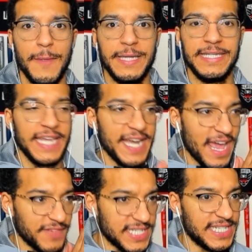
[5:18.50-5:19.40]
Didn't
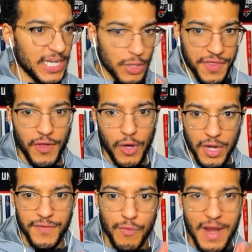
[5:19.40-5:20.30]
have a single
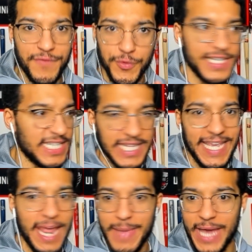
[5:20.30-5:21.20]
thought of the referees in the
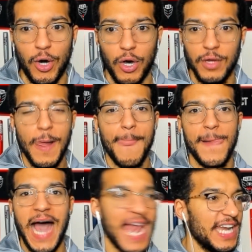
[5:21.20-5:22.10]
game at all.
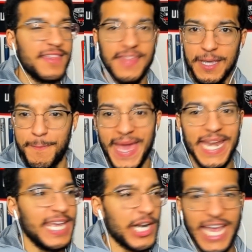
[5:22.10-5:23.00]
I didn't think
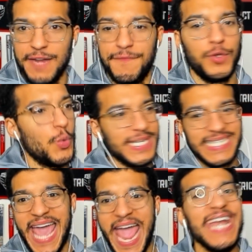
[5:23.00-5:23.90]
betting or
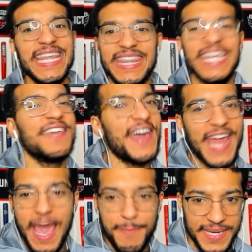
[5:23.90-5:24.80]
influenced anything
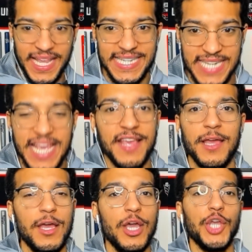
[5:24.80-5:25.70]
that happened last.
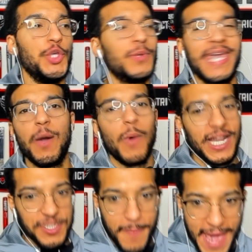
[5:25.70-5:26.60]
You can't
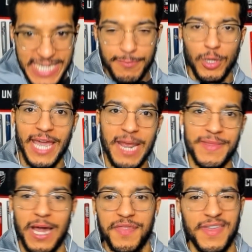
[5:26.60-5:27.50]
watch a basketball game
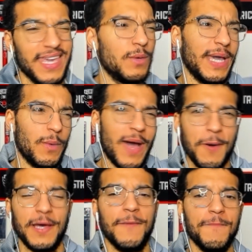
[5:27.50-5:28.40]
without thinking, wait,
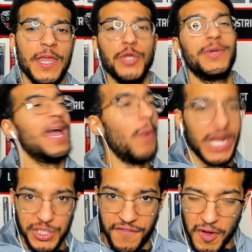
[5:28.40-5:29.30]
why? You can't
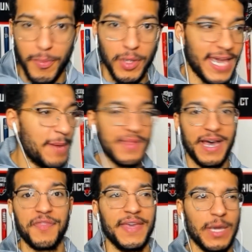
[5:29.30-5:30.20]
watch a football game without thinking,